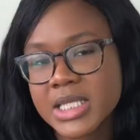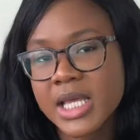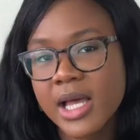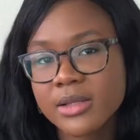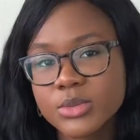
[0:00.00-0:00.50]

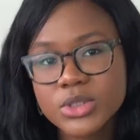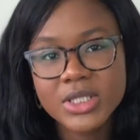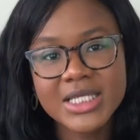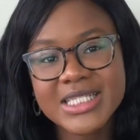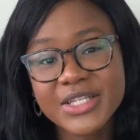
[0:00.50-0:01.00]
Yeah, so
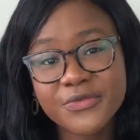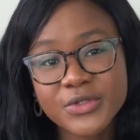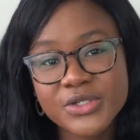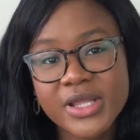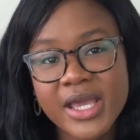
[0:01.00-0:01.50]
that's it for
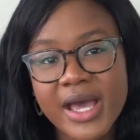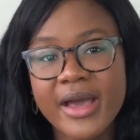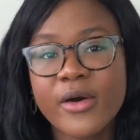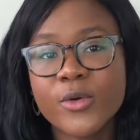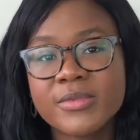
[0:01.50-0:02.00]
today. I
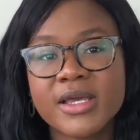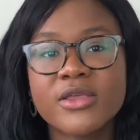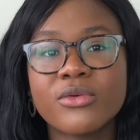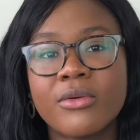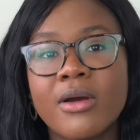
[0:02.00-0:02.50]
hope that
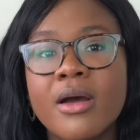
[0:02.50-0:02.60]
you